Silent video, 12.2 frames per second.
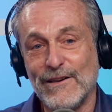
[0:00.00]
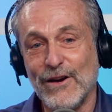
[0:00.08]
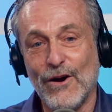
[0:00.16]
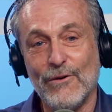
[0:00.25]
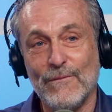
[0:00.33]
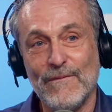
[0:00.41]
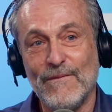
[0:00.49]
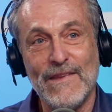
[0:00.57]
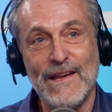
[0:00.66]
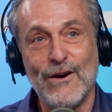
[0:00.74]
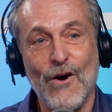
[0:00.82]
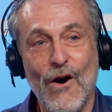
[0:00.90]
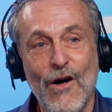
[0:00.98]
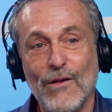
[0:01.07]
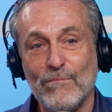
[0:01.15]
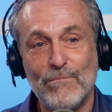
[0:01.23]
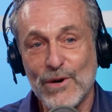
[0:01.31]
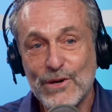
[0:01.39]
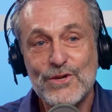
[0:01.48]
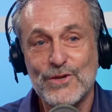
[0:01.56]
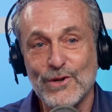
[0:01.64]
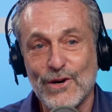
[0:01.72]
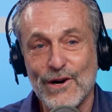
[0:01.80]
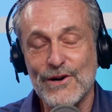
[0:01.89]
in all
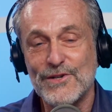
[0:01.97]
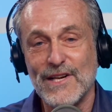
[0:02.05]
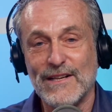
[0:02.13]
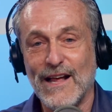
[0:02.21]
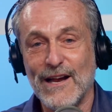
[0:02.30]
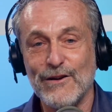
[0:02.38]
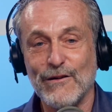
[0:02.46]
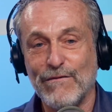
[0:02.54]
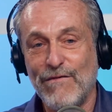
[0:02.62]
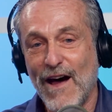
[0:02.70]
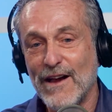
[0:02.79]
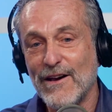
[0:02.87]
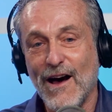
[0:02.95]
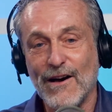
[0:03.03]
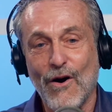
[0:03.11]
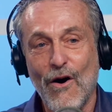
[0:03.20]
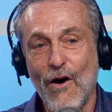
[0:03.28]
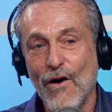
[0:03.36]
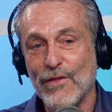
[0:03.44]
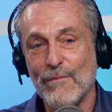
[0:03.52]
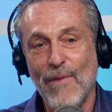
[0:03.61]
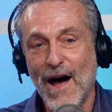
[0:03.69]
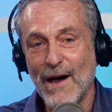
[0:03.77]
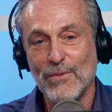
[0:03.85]
bookstores and that you'll find on all the
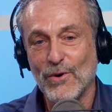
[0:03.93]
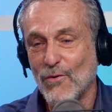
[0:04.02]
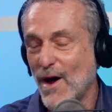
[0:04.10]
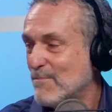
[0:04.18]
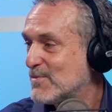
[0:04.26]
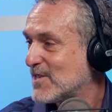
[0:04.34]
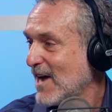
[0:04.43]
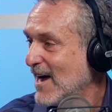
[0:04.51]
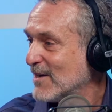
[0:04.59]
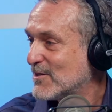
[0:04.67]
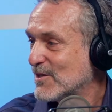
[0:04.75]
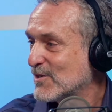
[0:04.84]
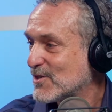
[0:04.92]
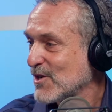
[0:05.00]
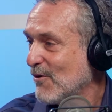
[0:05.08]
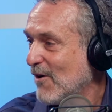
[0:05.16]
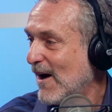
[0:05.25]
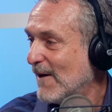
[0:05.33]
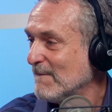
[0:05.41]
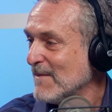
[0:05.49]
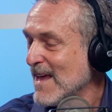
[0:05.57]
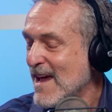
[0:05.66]
Bible websites and so on.